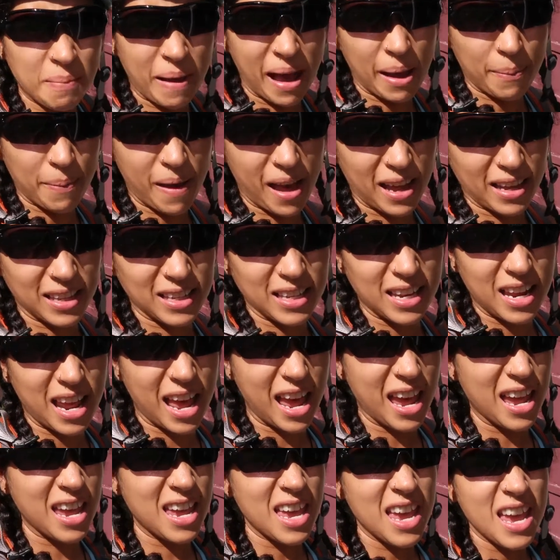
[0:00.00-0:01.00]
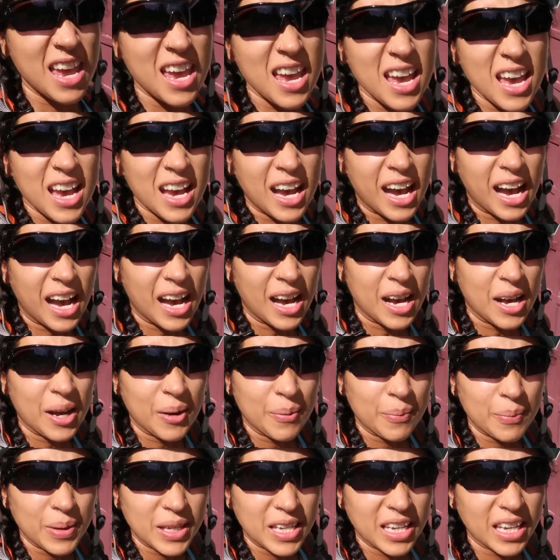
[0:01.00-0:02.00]
a backpack today
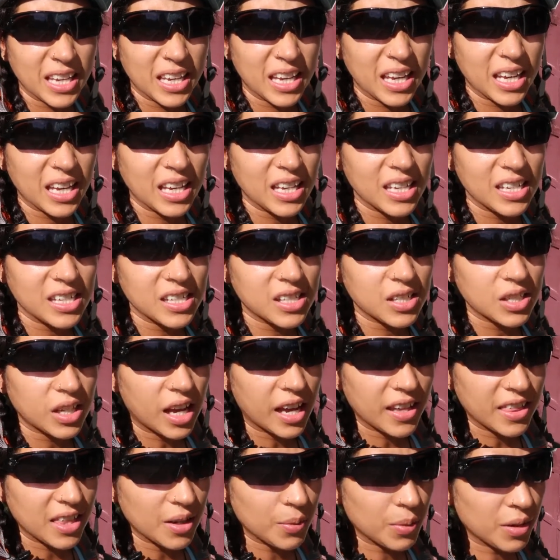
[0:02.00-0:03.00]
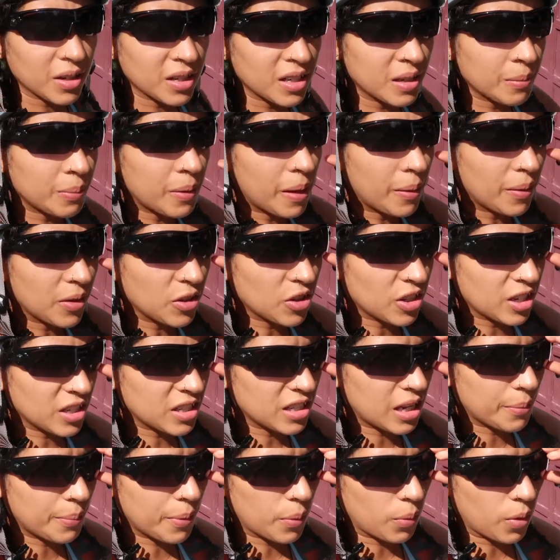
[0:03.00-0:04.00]
um, because I think we're gonna probably try to
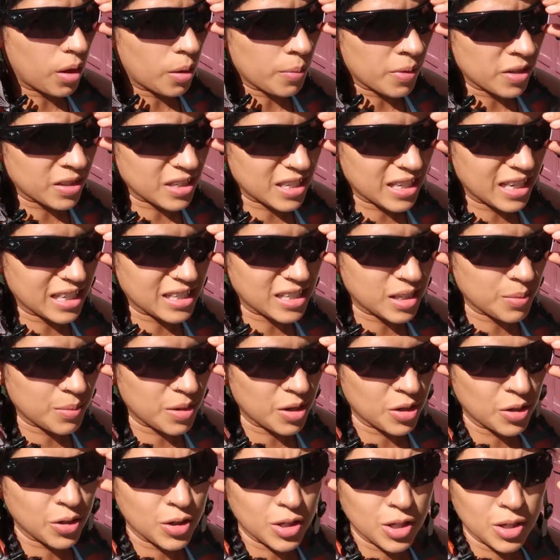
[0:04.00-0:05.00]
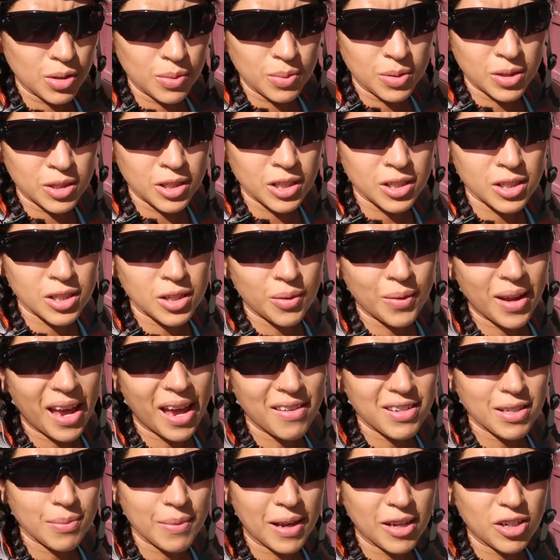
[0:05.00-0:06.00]
stop at Walmart to get some inner tubes just so we
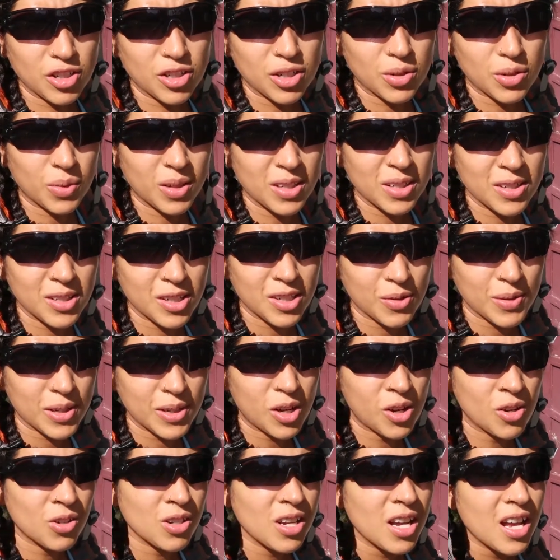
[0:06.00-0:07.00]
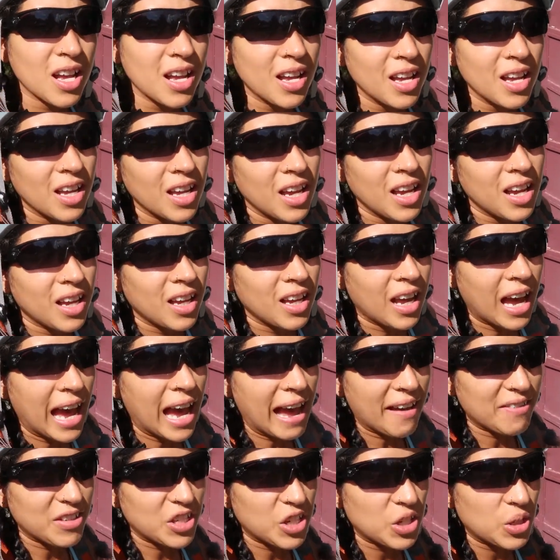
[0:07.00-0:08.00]
have some extra ones so we don't
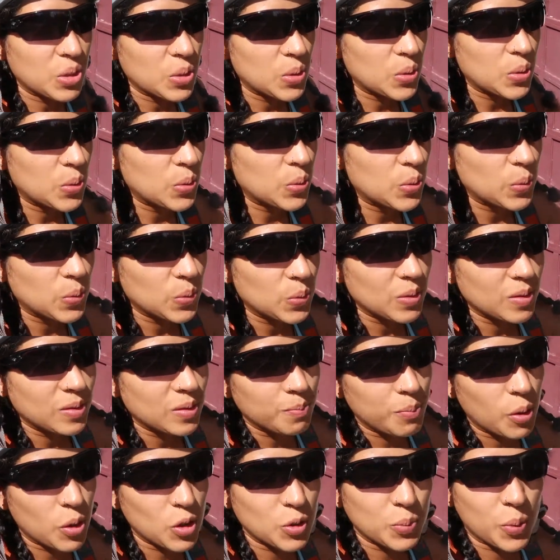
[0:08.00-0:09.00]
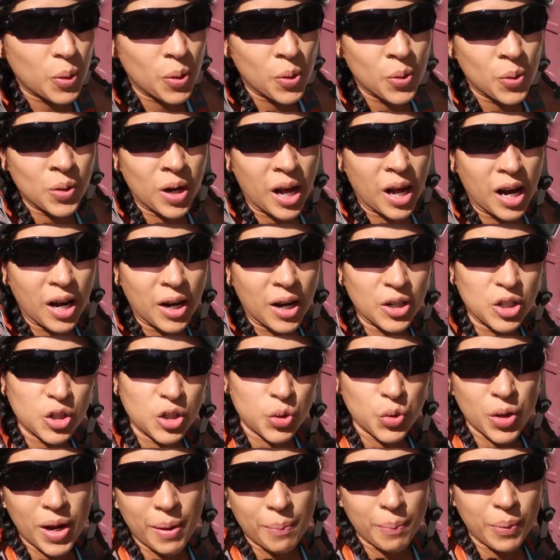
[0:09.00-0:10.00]
have to postpone our
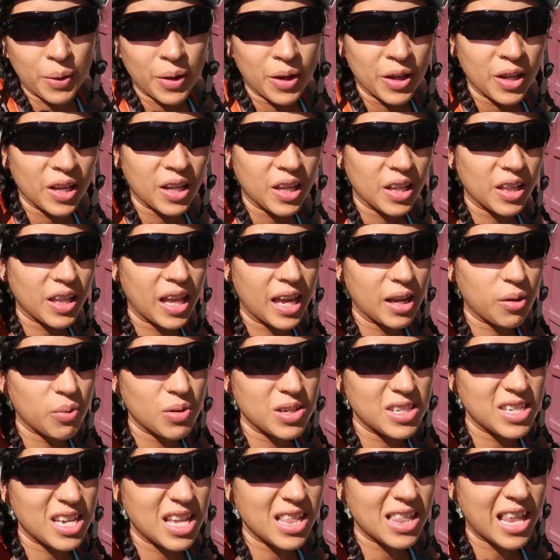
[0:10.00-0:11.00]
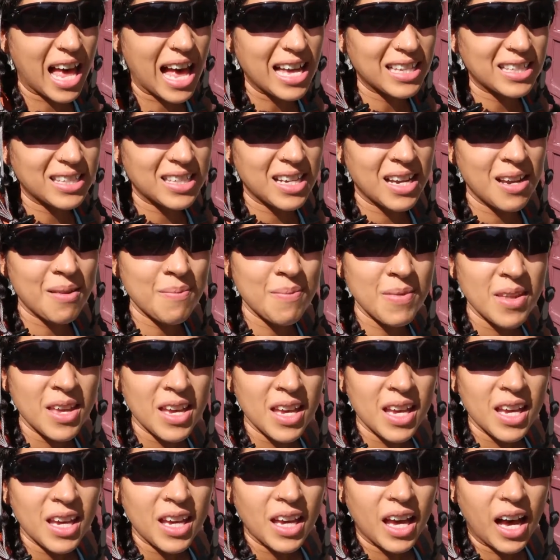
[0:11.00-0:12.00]
trip like we did last time.
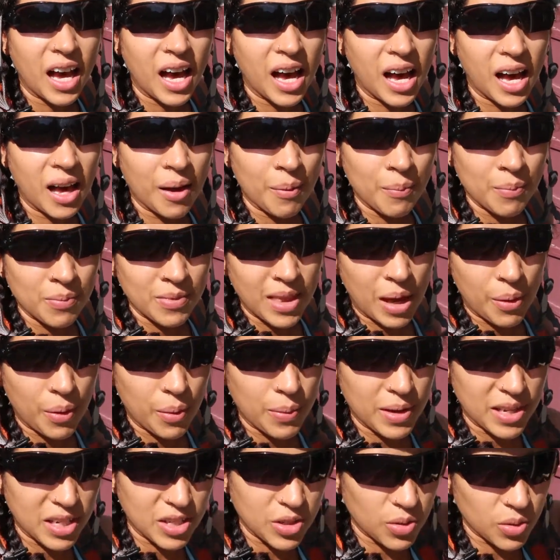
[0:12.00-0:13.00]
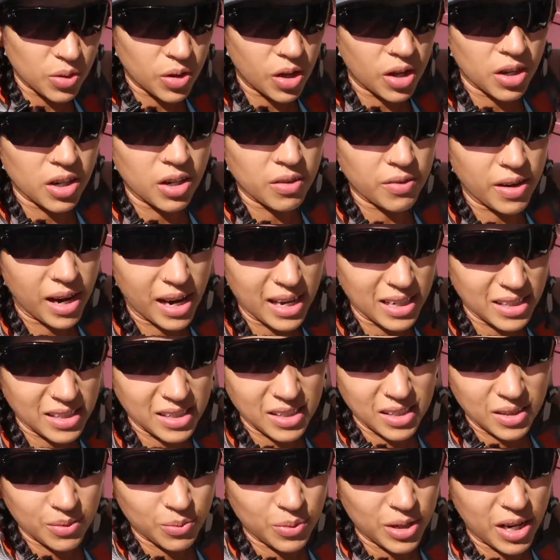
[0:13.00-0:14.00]
Um, that way we could do longer
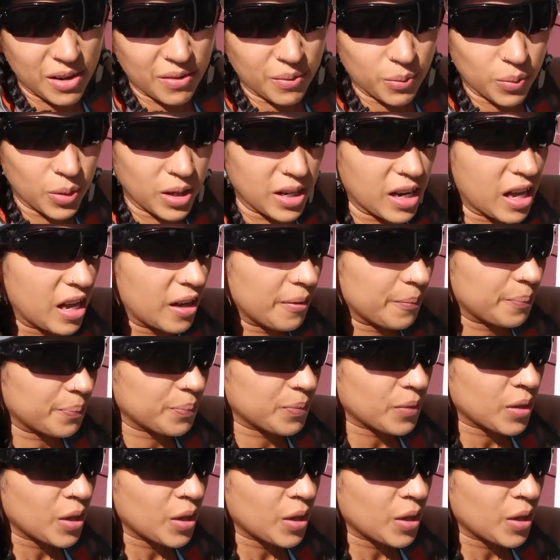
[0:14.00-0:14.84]
rides and whatnot.